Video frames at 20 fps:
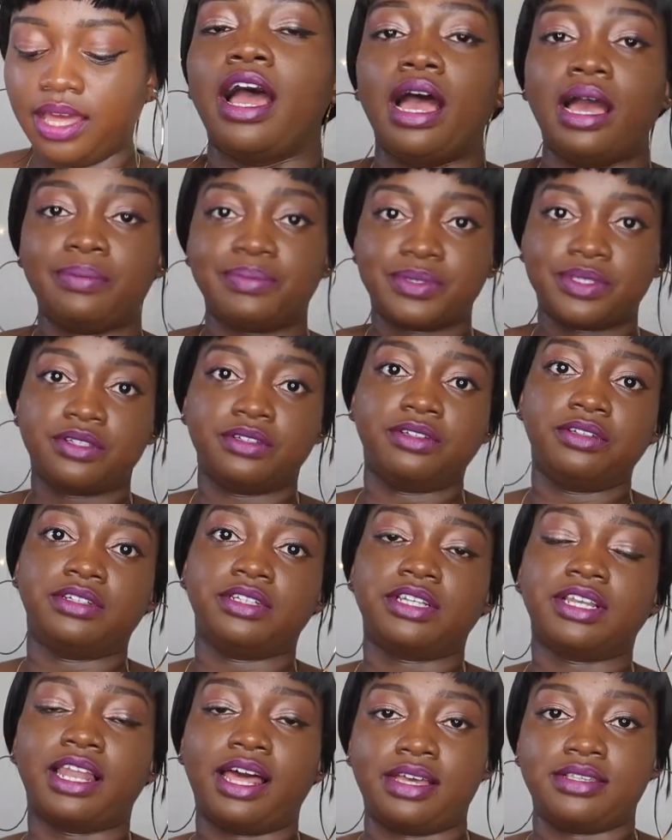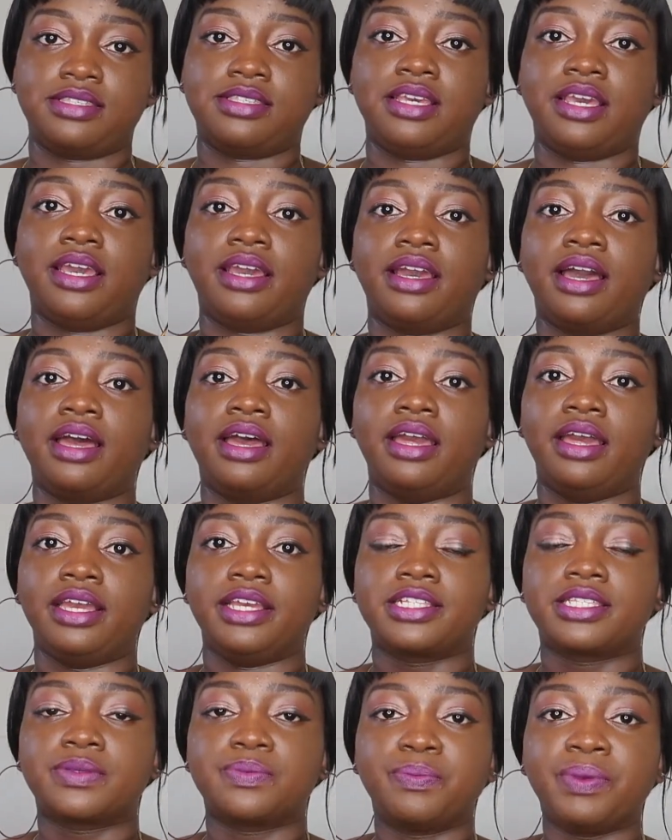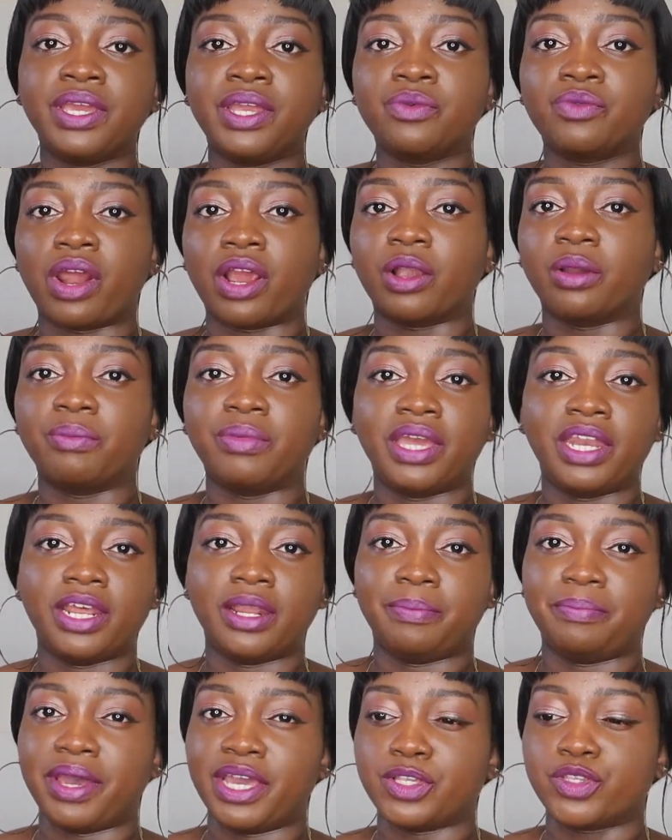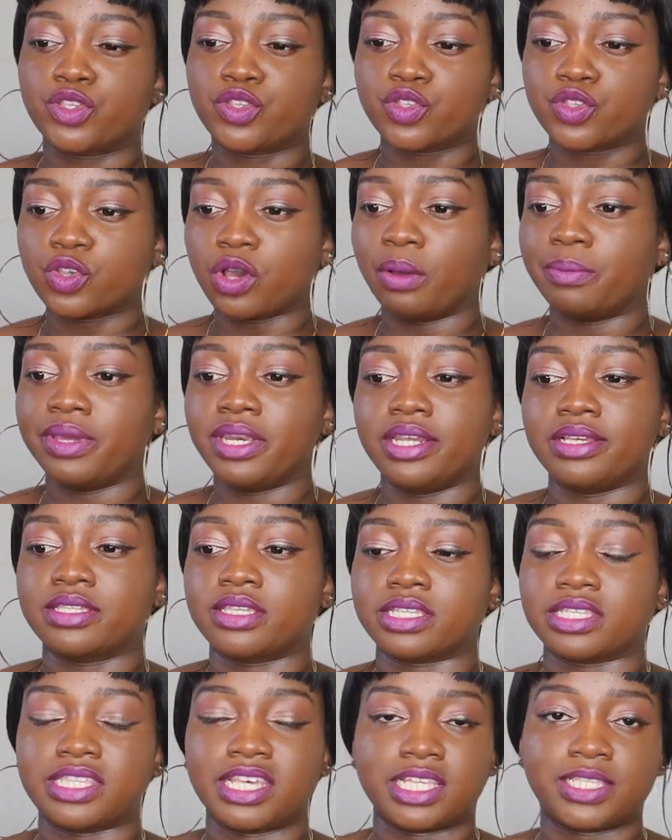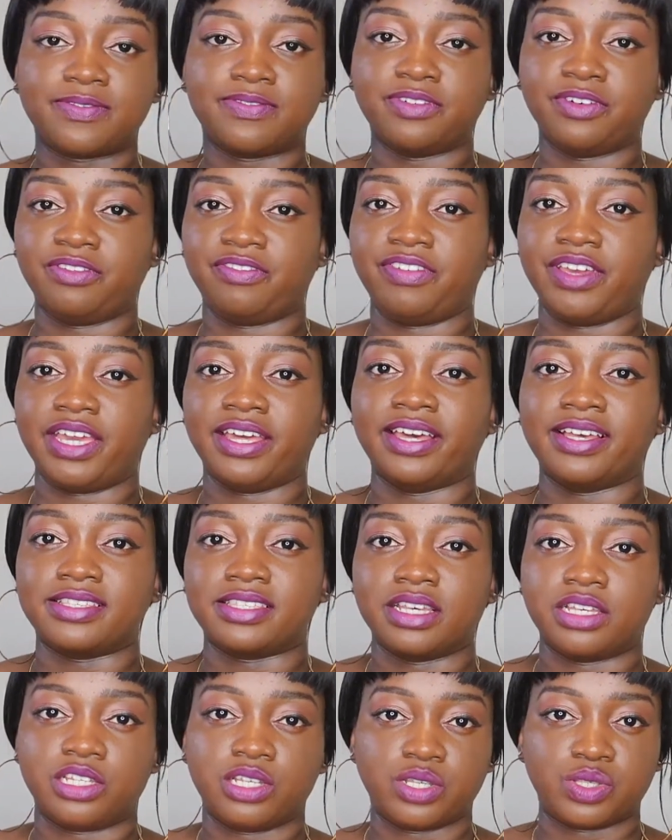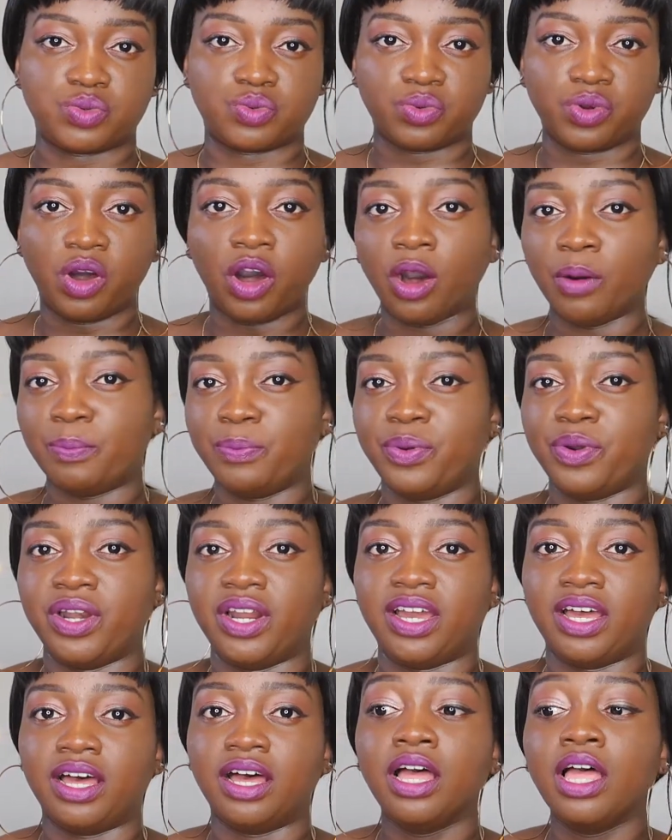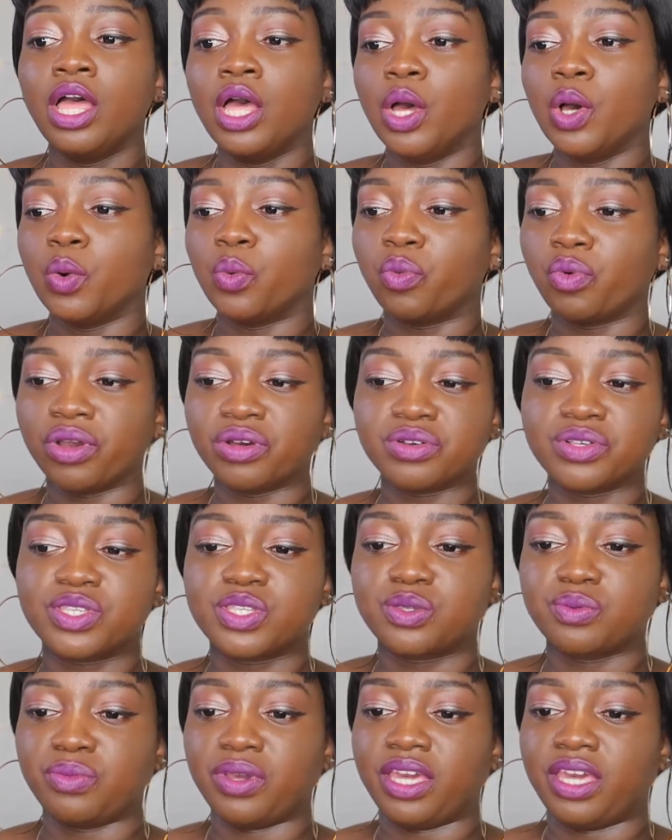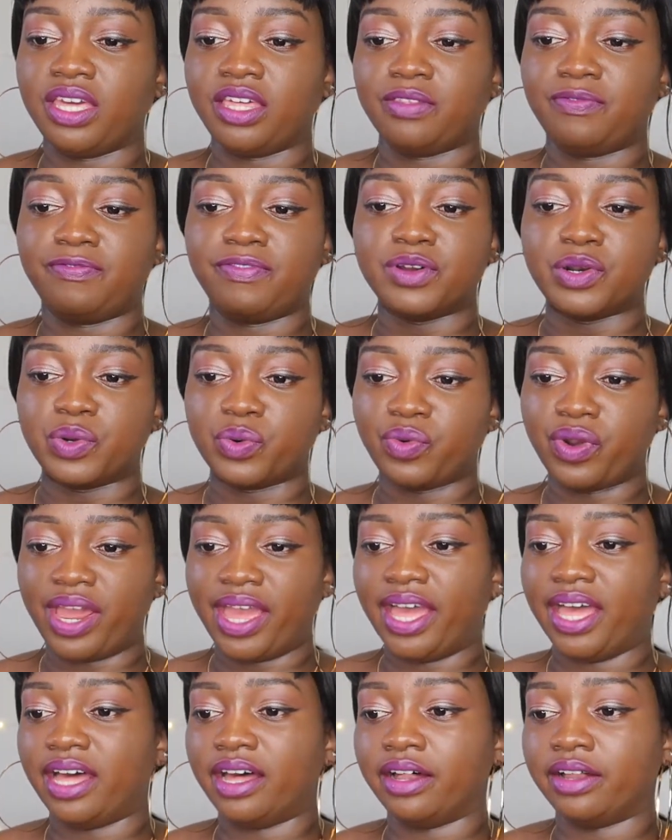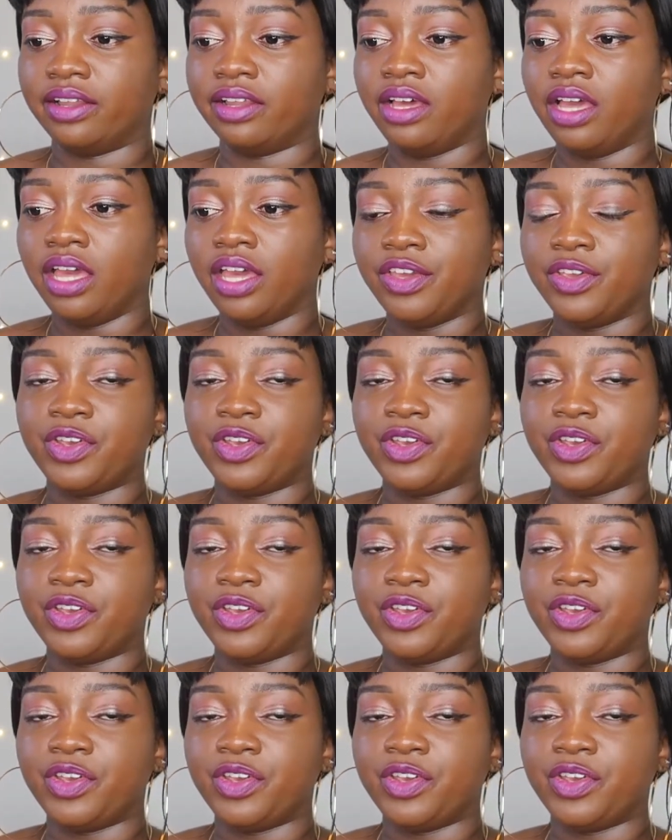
Absolute classic. It's been recommended by so many successful figures such as Oprah, Will Smith, Pharrell.